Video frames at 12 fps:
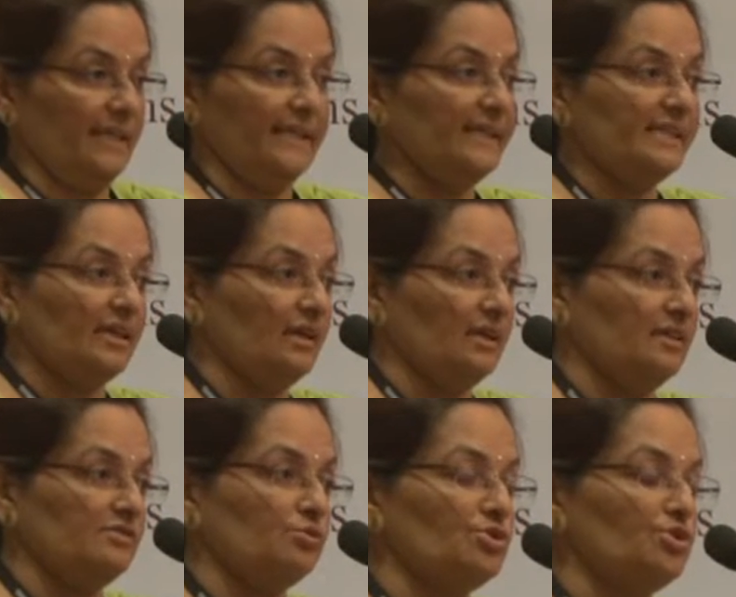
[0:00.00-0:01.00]
elite
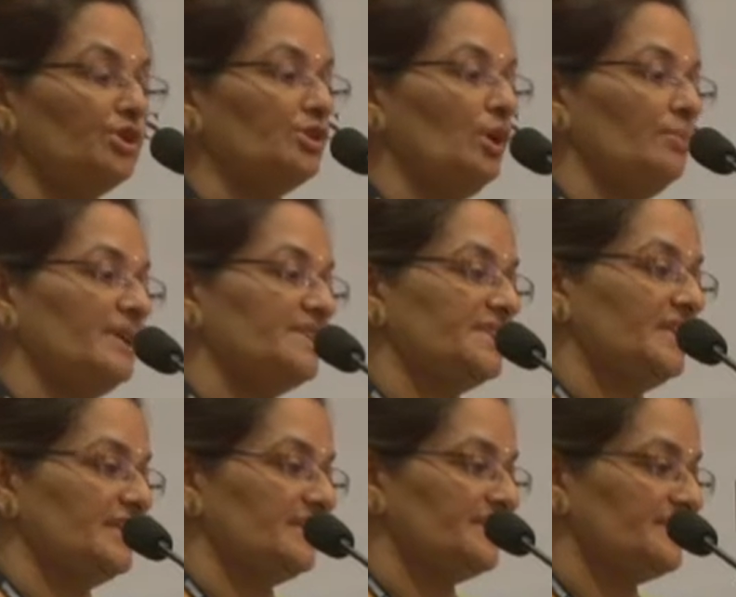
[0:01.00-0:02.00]
socio-economic
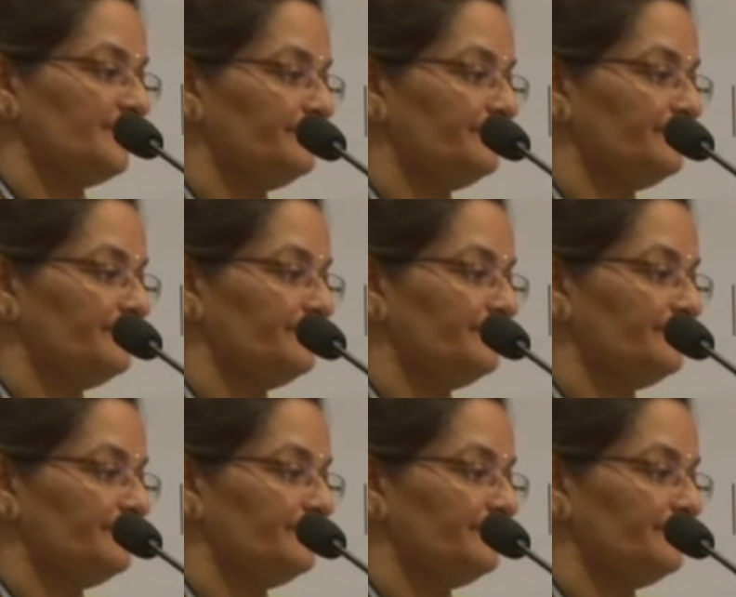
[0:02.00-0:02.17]
status.